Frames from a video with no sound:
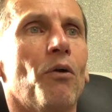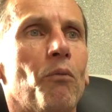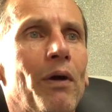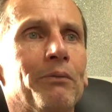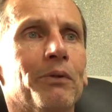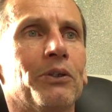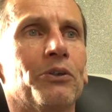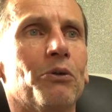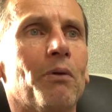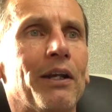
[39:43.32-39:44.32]
When will you
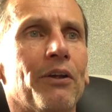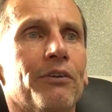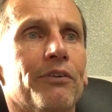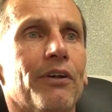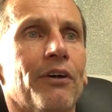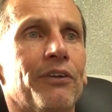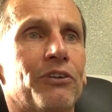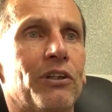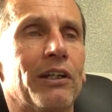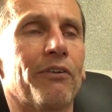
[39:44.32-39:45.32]
do one on the
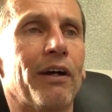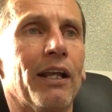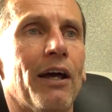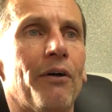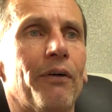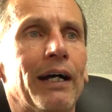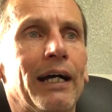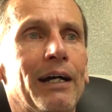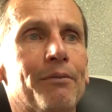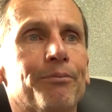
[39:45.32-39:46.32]
Chinarello?
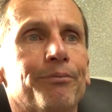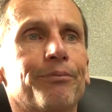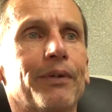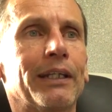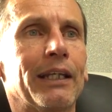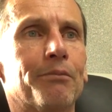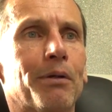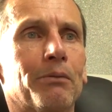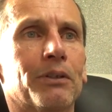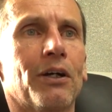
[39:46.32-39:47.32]
And then
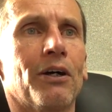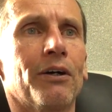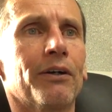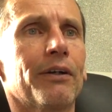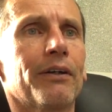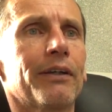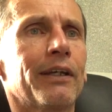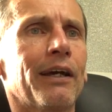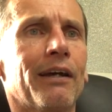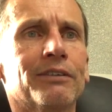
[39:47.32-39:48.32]
people go, oh,
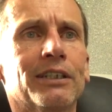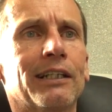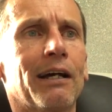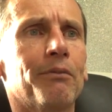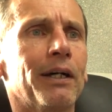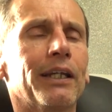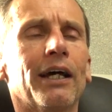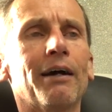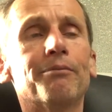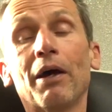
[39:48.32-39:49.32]
Yeah, haven't really done one.
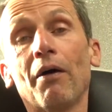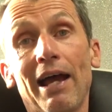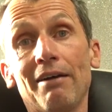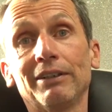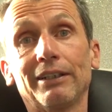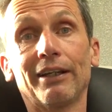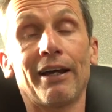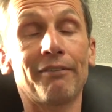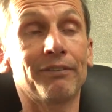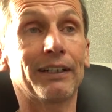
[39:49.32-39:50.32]
No, I haven't.
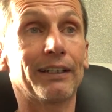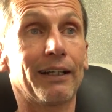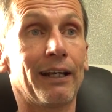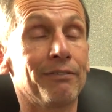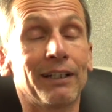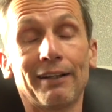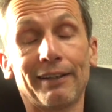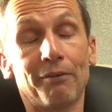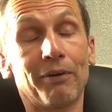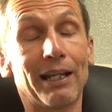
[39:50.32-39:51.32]
I haven't cut
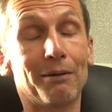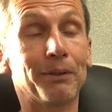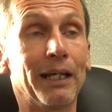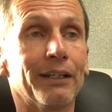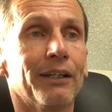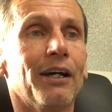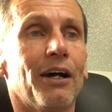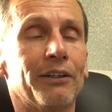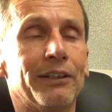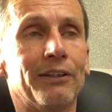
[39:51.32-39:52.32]
that one up yet.
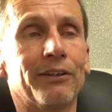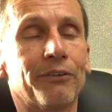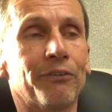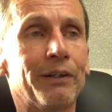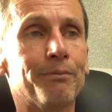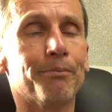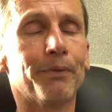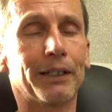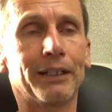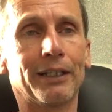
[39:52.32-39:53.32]
I did the
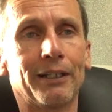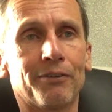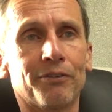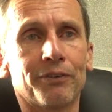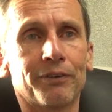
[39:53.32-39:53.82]
rim, the